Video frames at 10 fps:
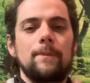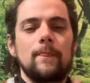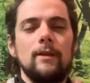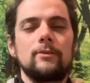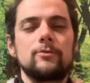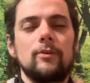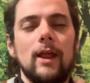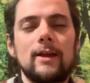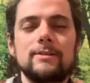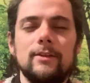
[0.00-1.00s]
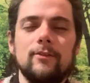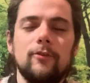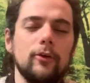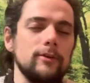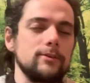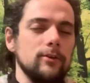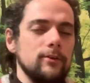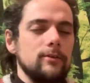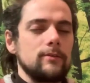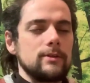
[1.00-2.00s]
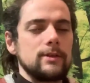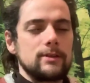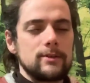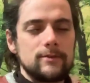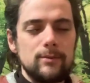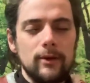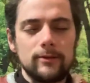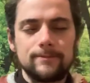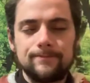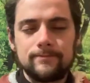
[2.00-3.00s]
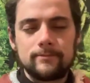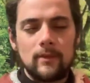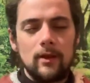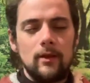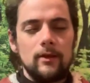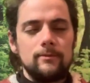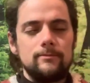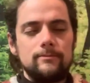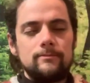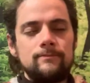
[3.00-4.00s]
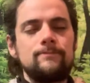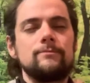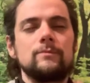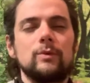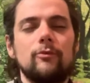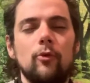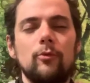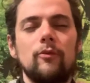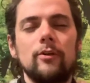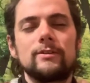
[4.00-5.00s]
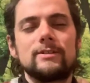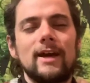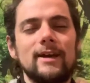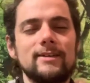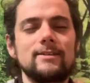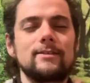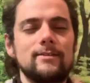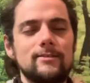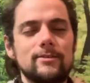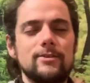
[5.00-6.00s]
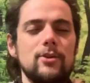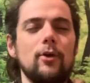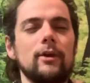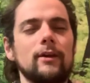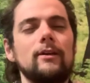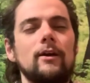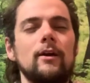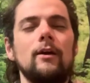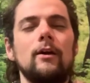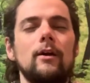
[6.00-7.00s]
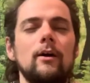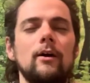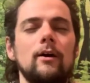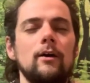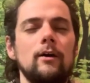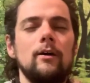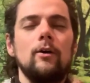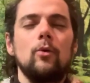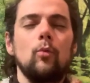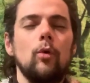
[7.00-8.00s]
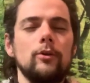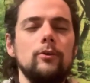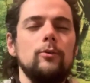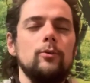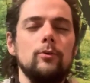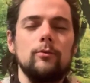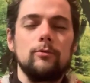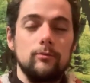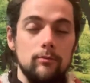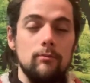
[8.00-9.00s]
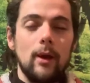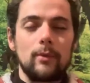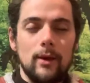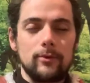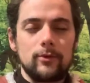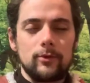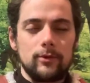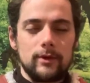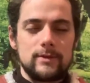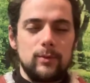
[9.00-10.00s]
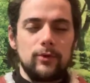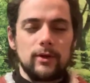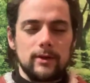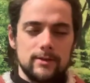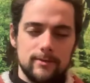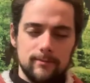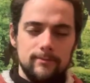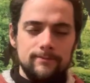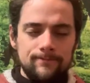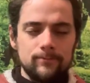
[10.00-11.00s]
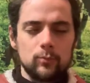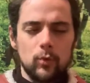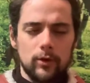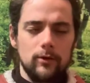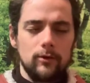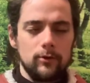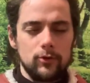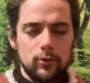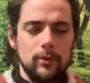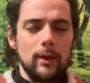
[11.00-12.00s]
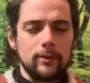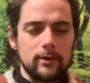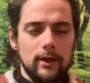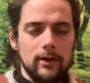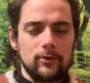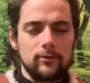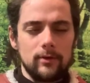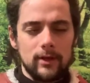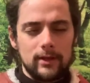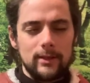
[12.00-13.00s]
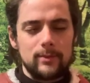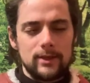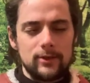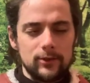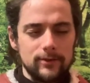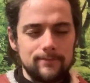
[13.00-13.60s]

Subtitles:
And just relaxing the focus on the sense of smell. Before we move on to taste, just noting what you might be able to experience, what you should be able to get a glimpse into,